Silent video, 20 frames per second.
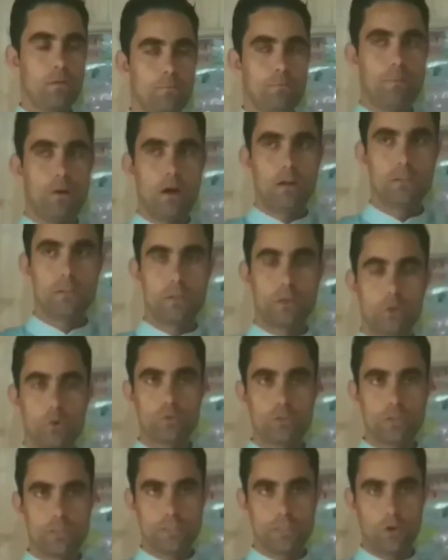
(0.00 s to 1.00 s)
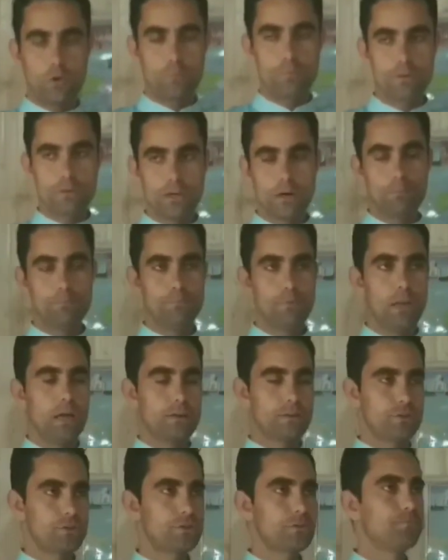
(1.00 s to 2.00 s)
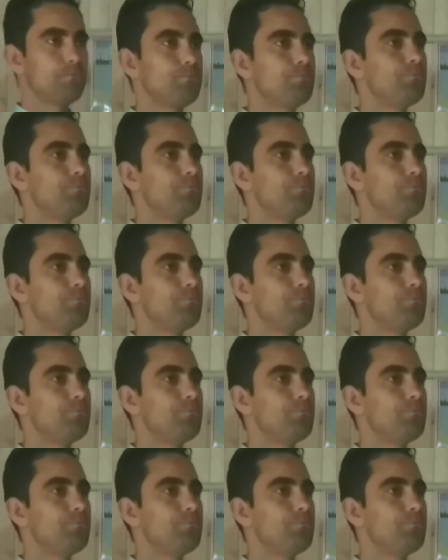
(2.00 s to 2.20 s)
for the growth and development of plants.